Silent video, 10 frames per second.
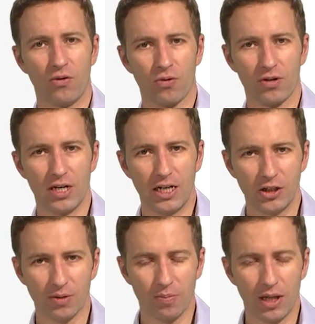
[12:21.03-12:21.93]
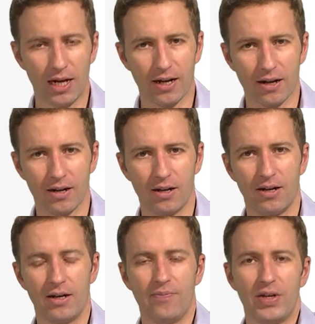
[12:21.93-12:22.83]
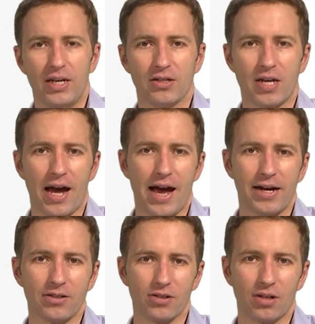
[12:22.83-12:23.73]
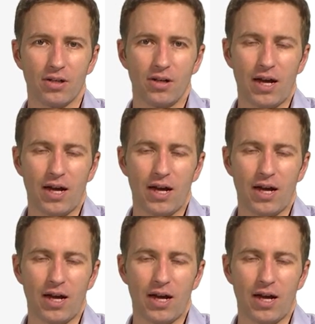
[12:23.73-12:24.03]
ordination plot is to ask